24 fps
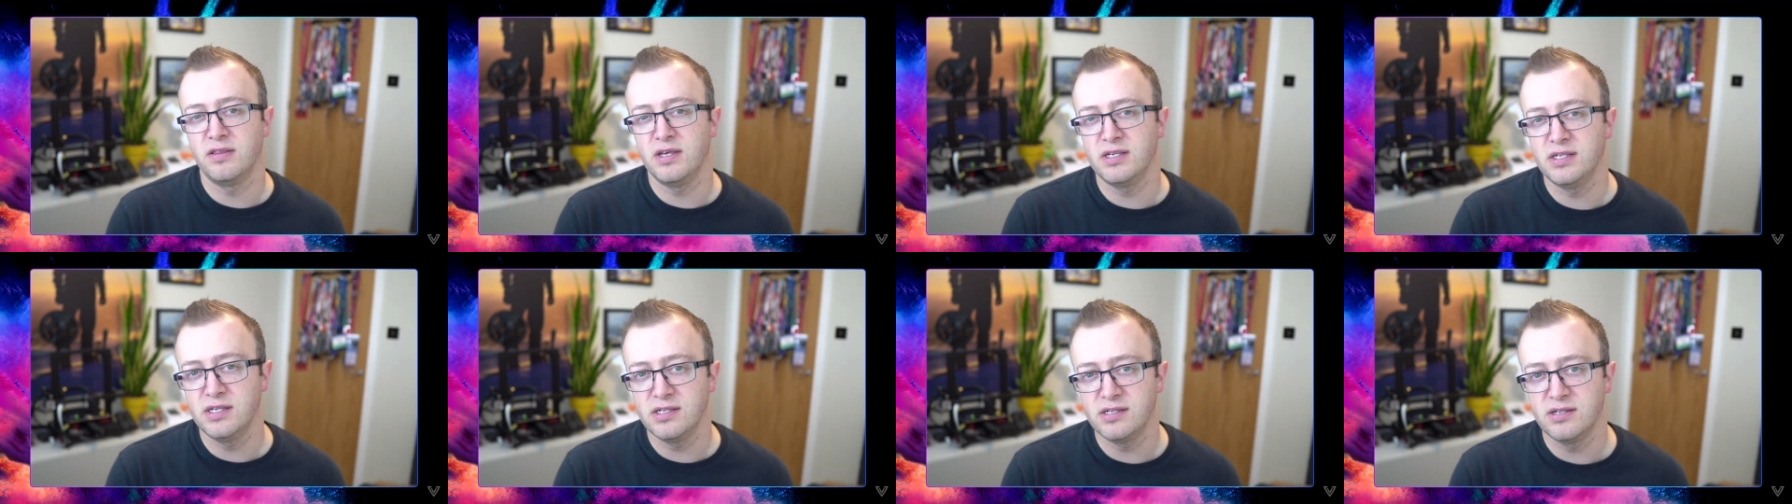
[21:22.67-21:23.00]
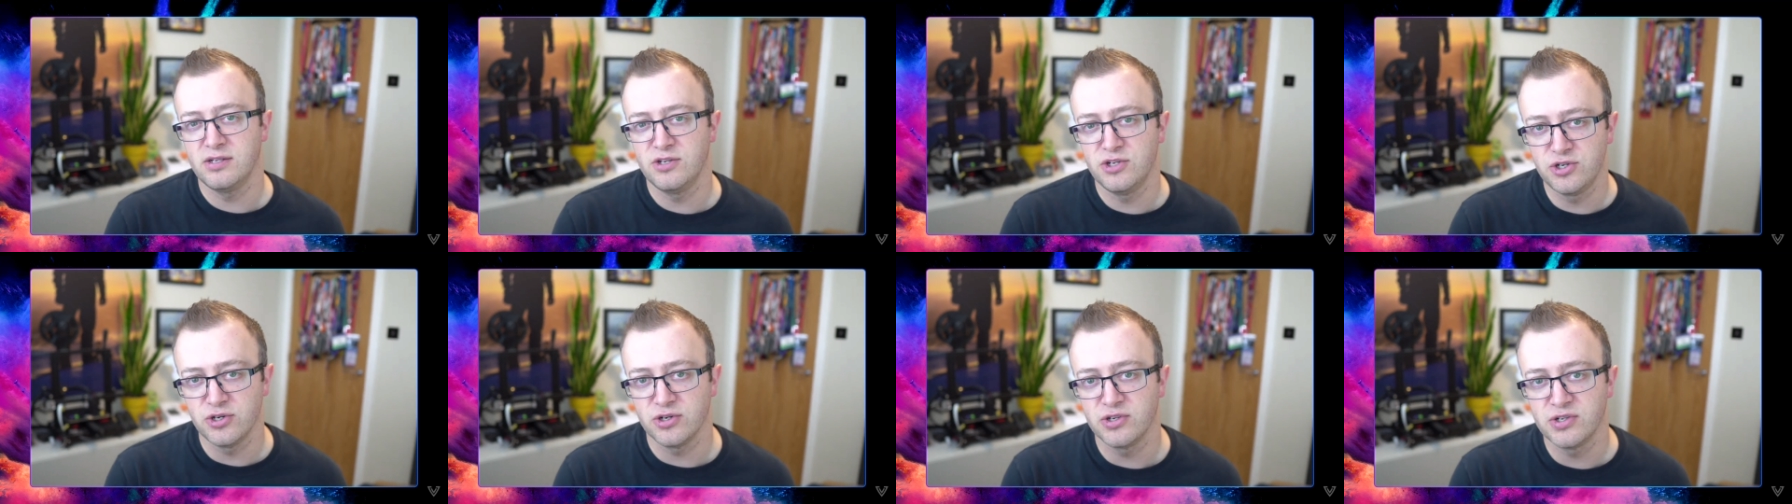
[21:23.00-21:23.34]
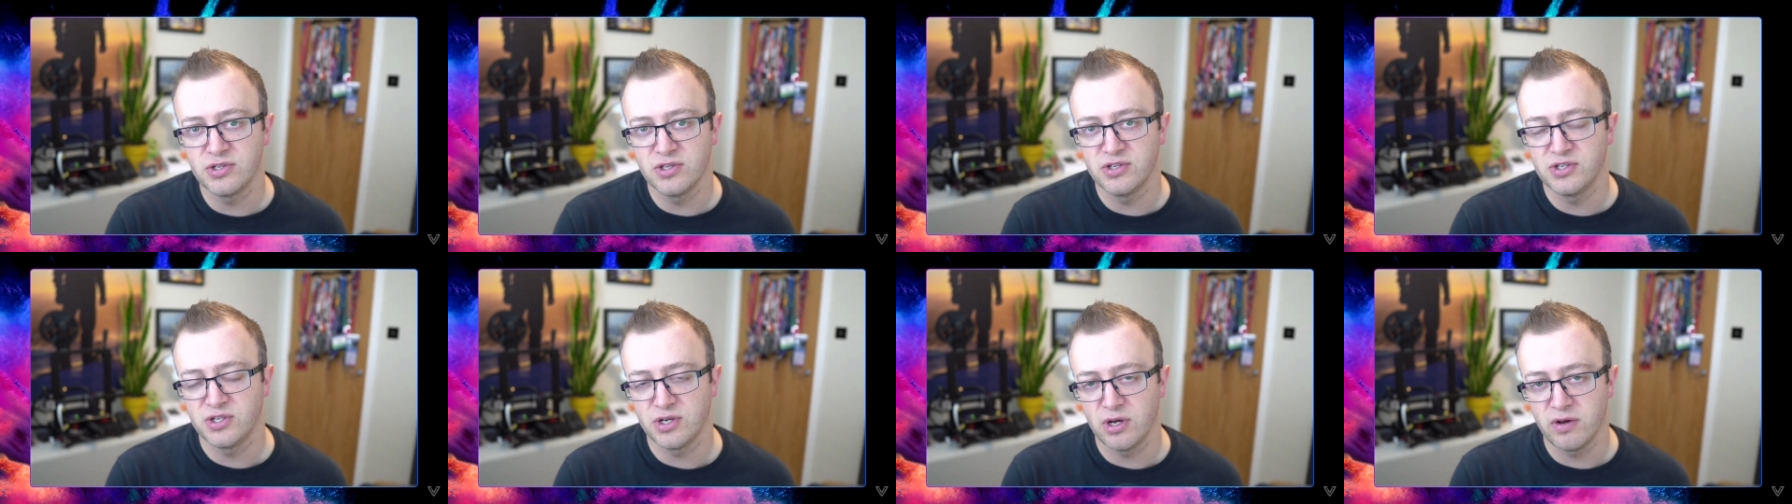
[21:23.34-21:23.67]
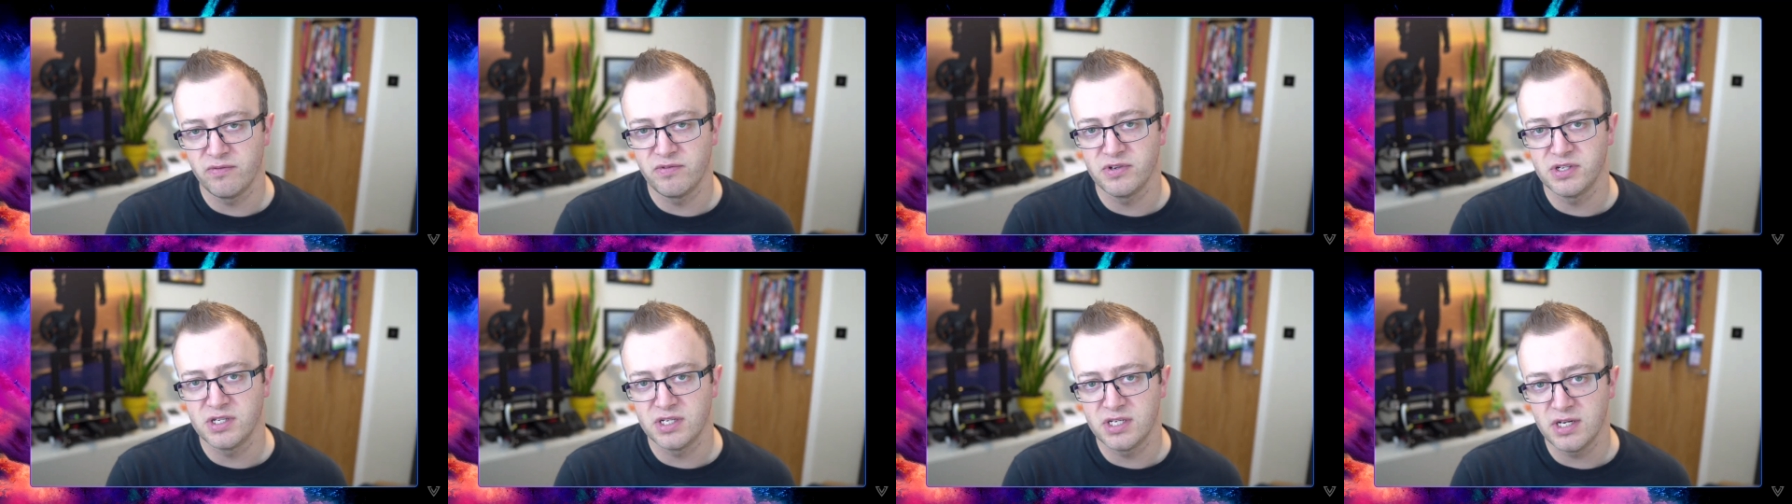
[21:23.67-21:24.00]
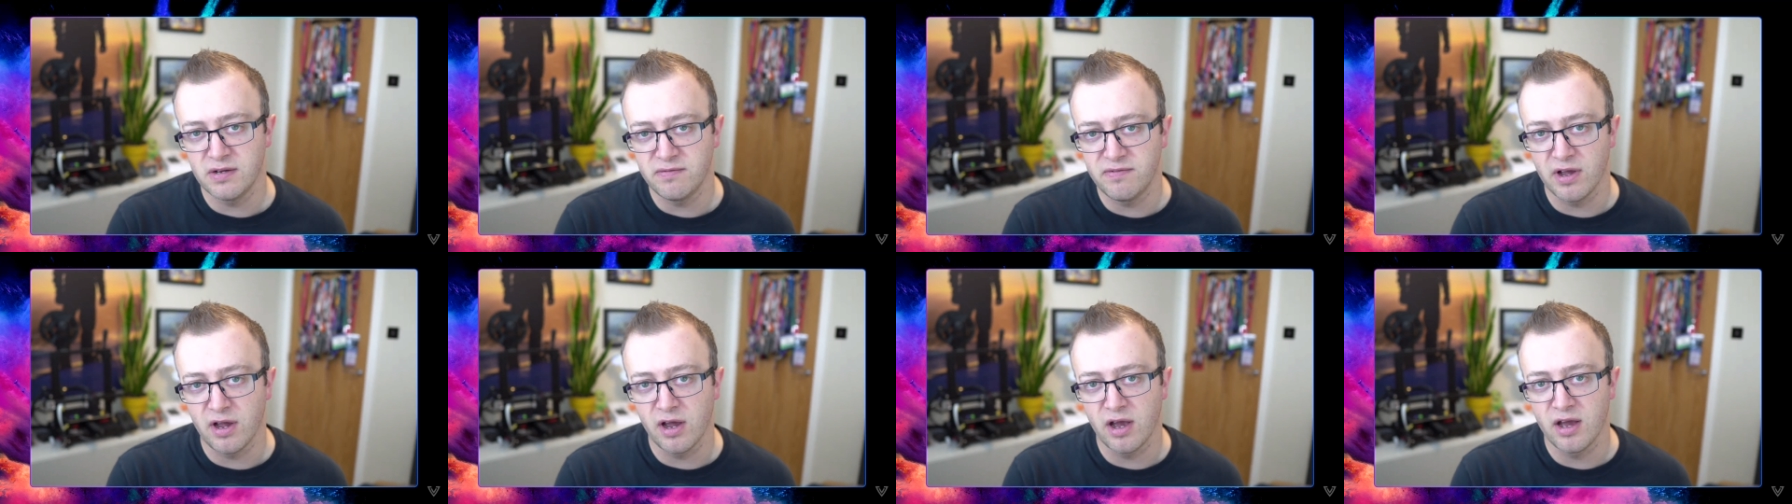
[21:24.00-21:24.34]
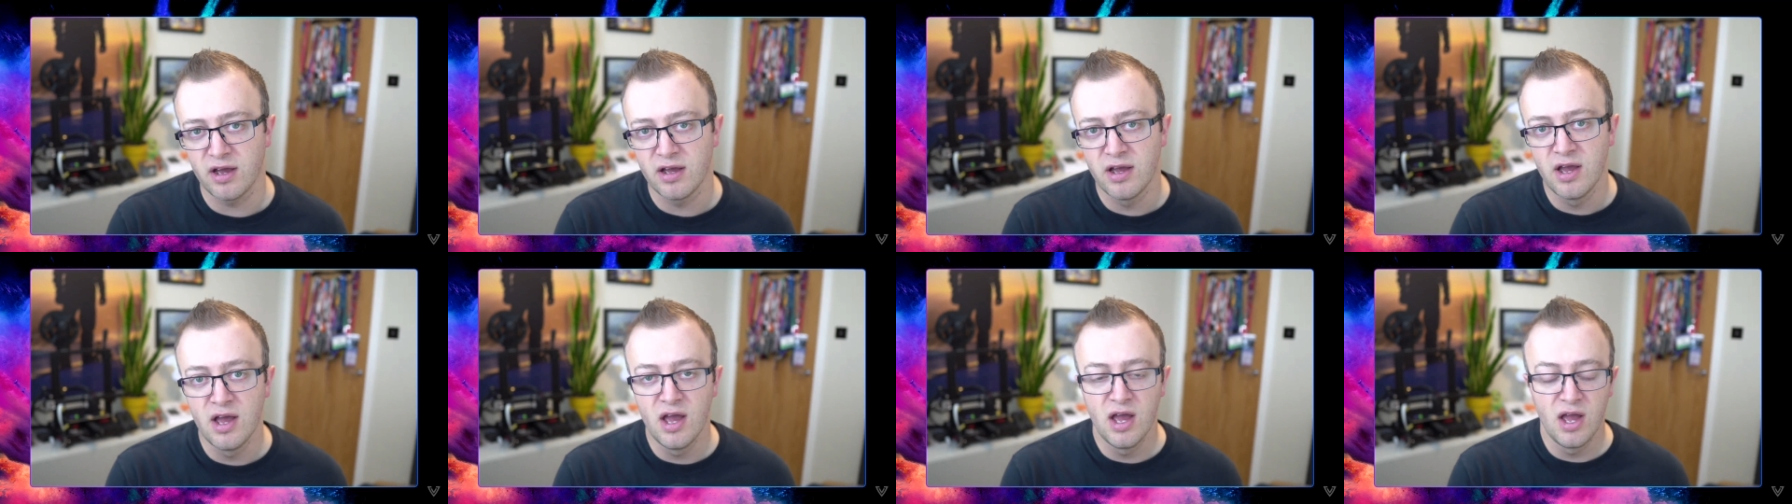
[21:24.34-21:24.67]
This isn't just the server
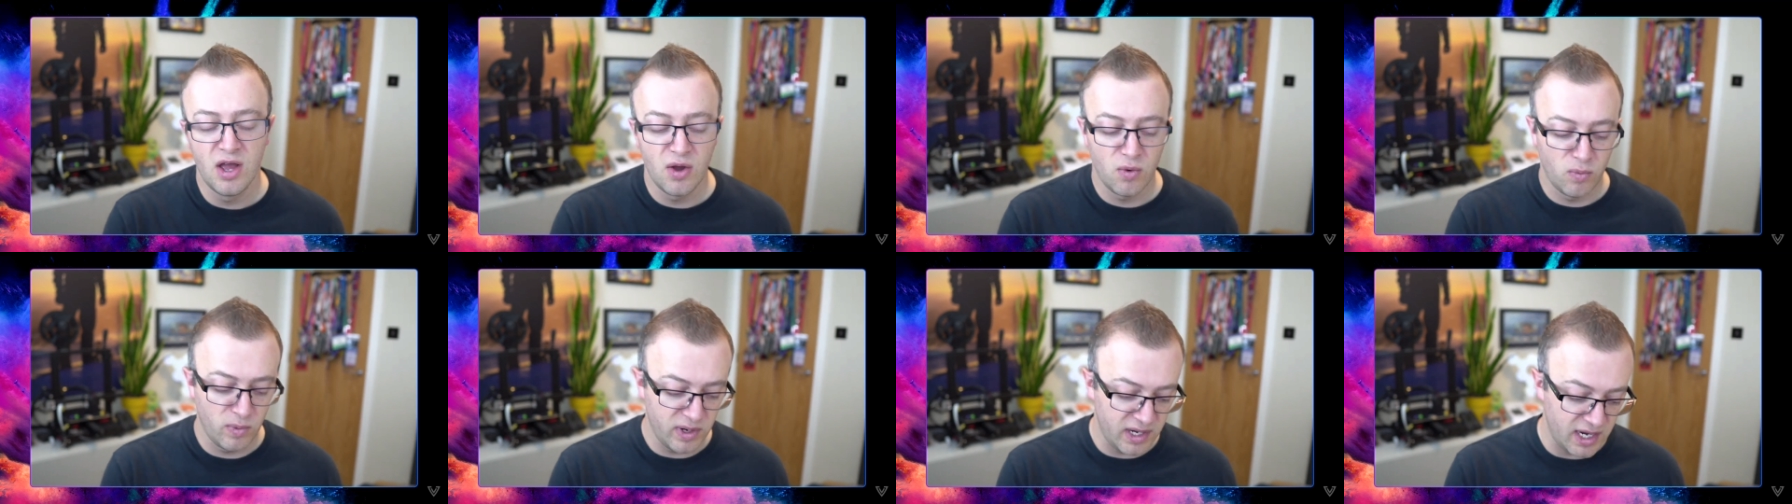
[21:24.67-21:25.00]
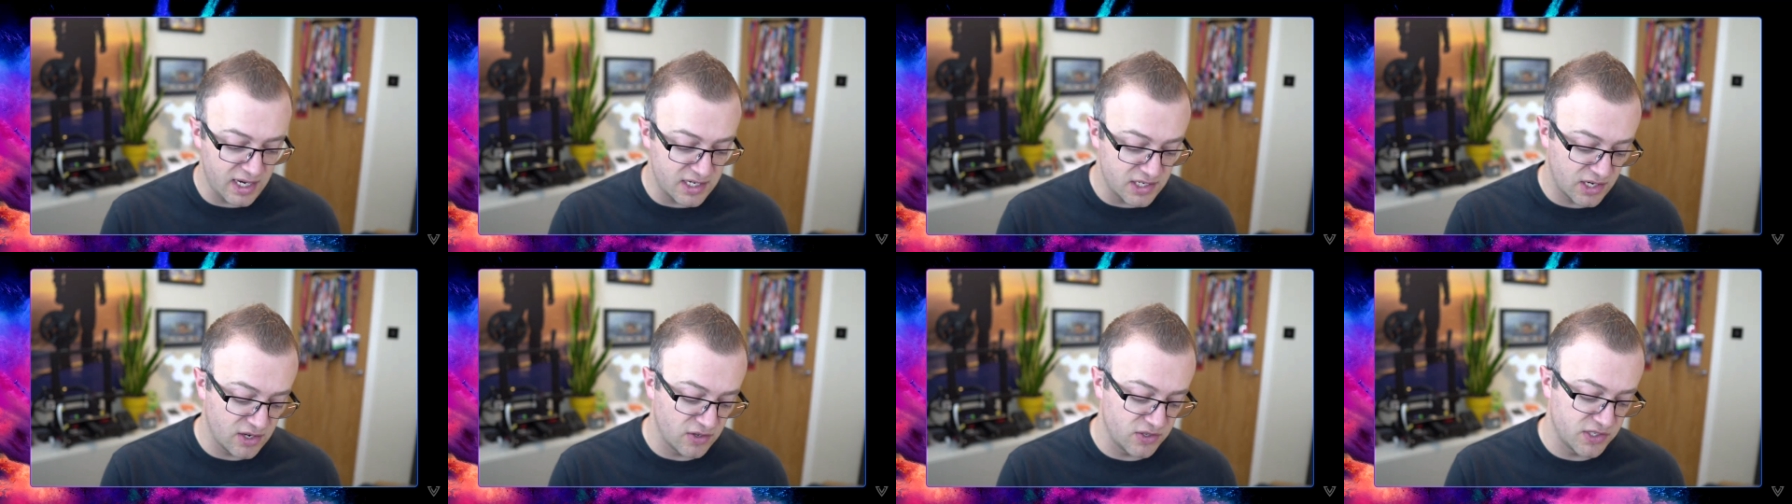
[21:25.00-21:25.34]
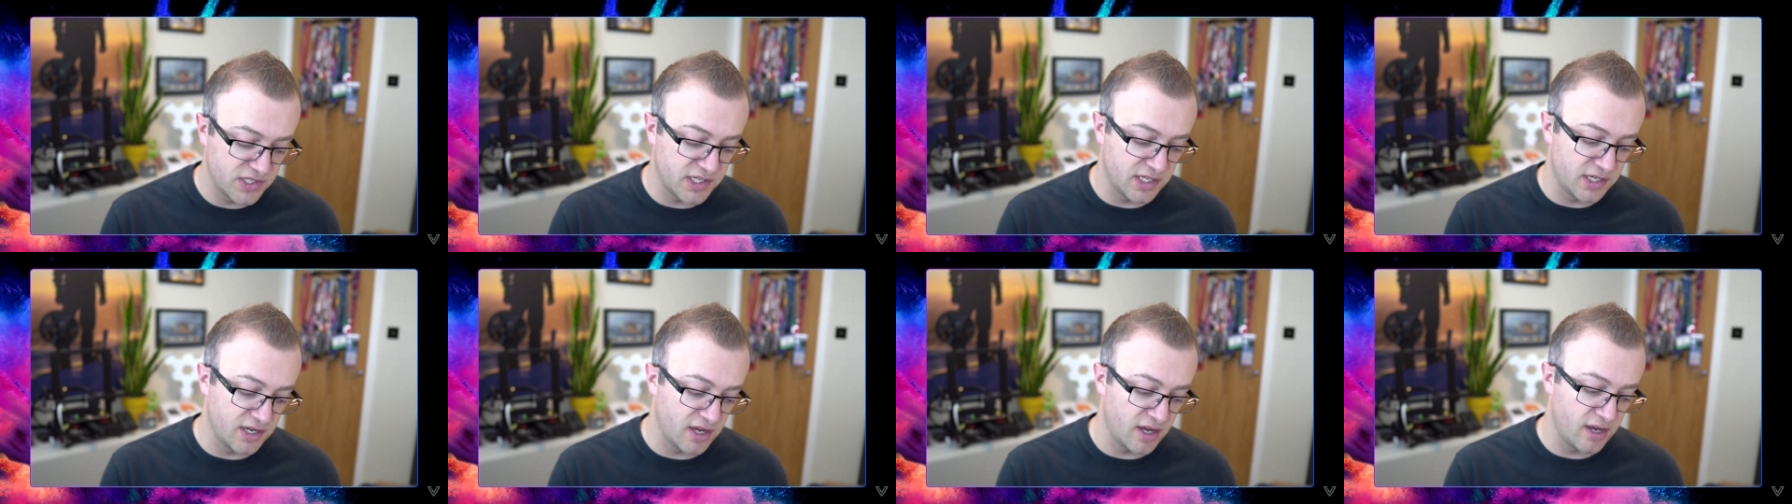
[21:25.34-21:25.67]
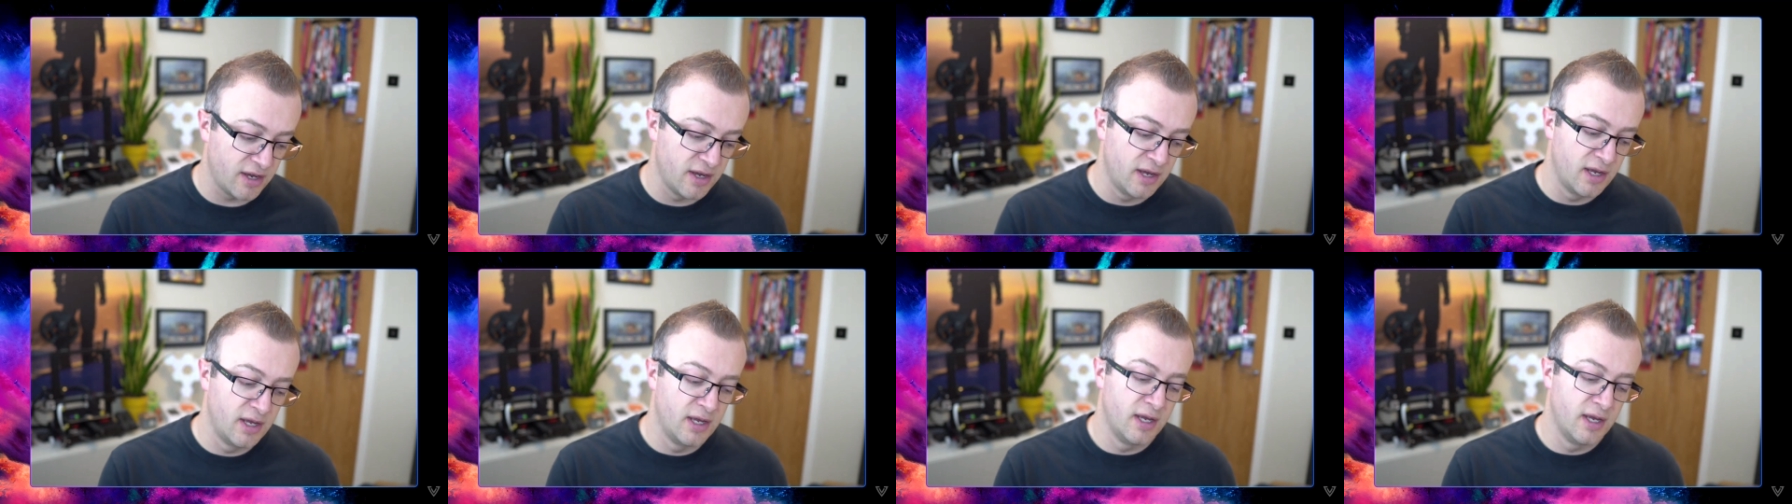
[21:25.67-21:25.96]
certificate. We need to consider